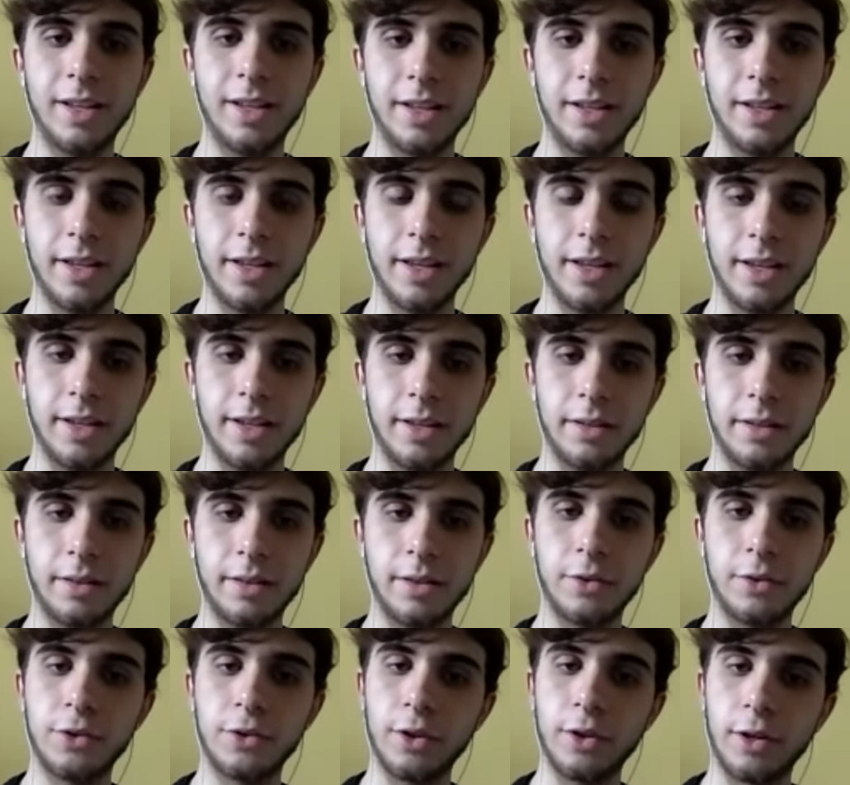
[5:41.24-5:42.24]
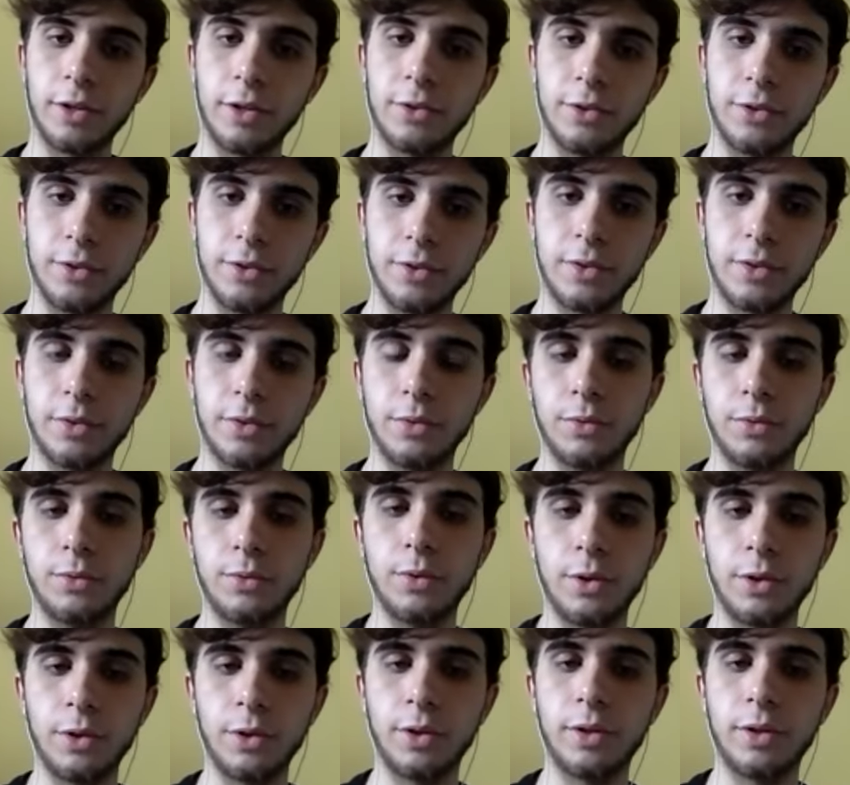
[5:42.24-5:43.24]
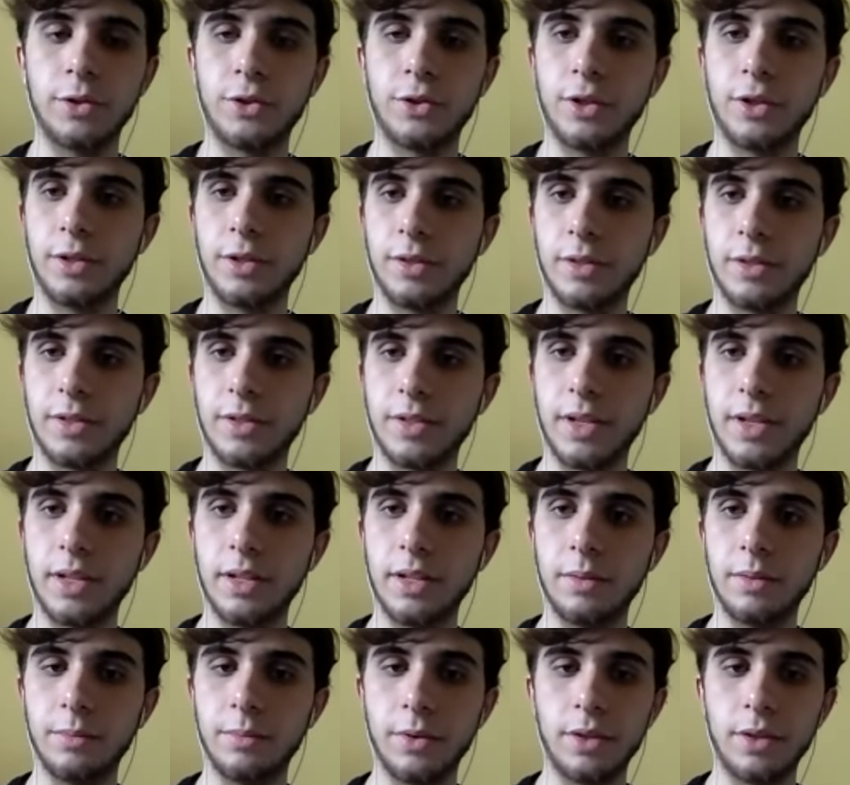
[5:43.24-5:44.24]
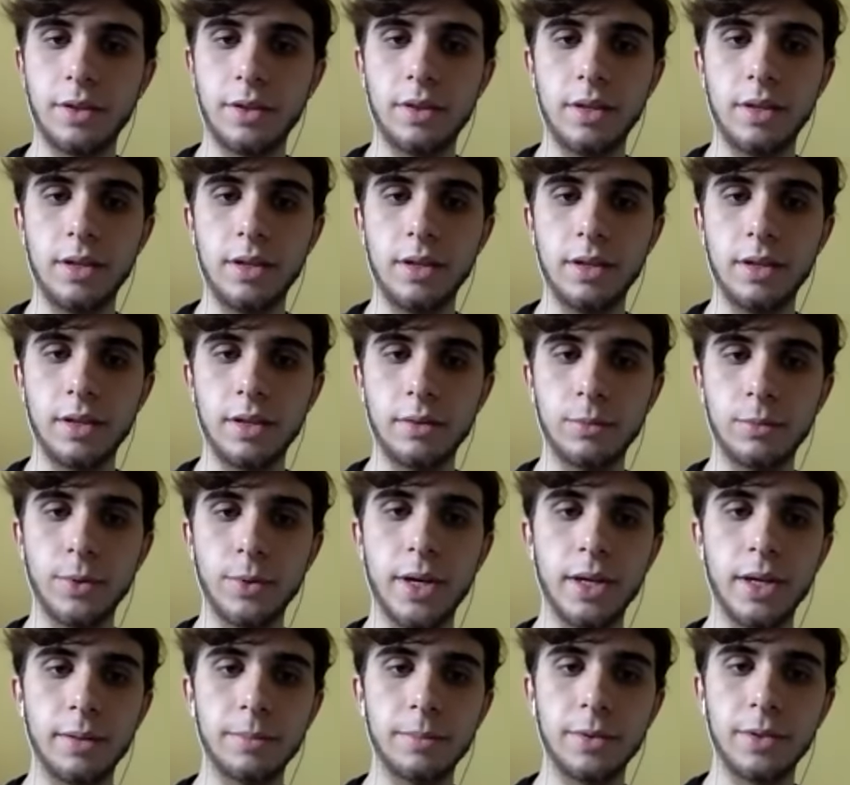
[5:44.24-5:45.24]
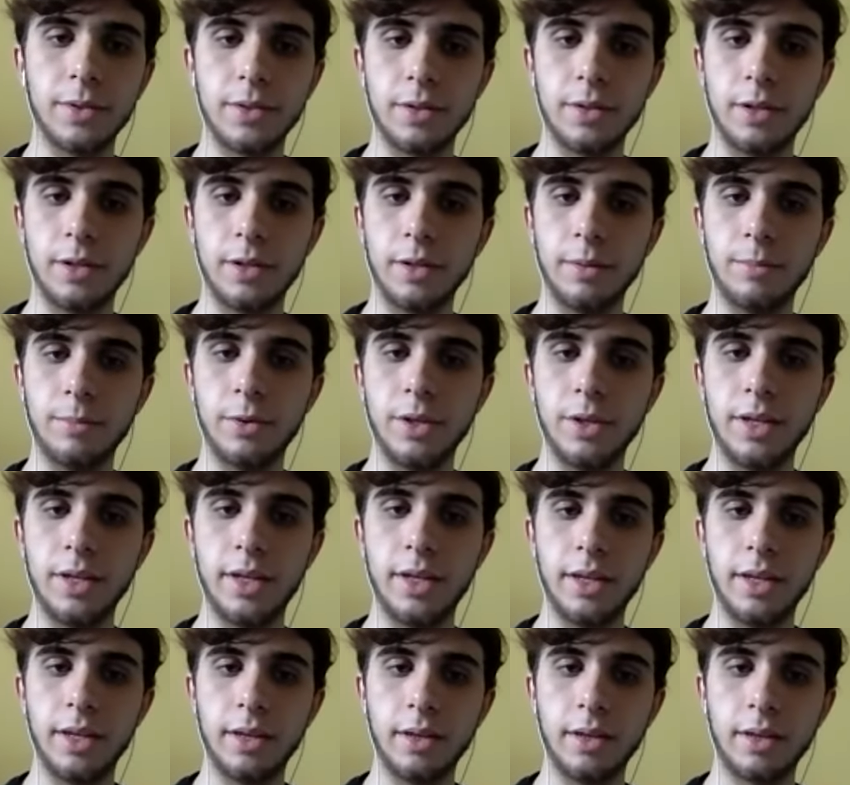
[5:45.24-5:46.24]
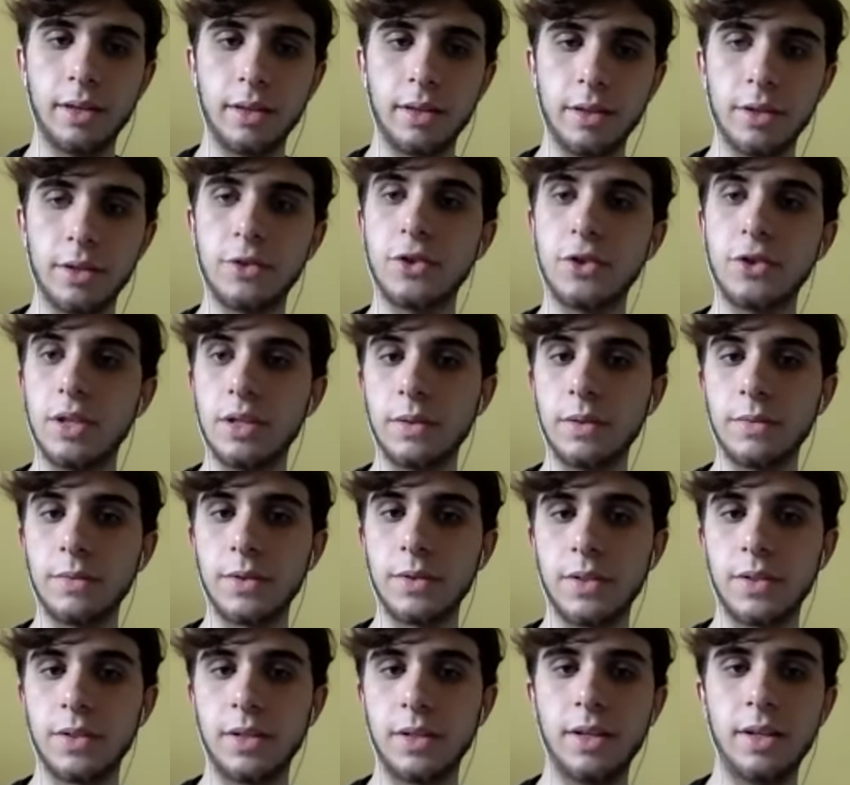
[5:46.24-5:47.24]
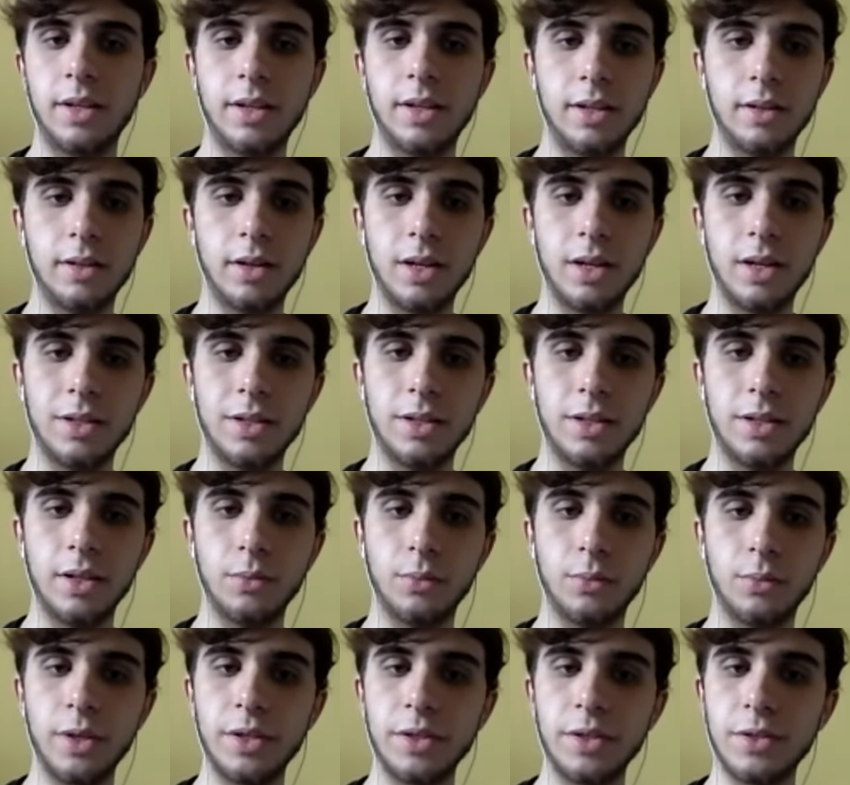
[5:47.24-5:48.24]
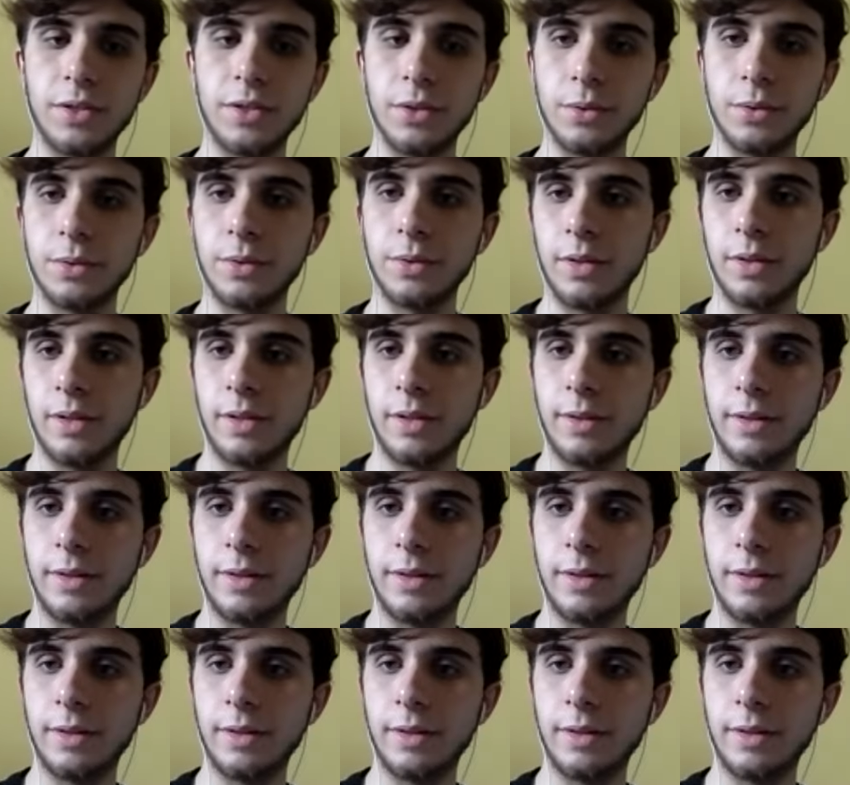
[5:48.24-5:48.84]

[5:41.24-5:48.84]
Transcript: and the Chargers, who are going to share the stadium with the Rams, are playing the Chiefs on week 2.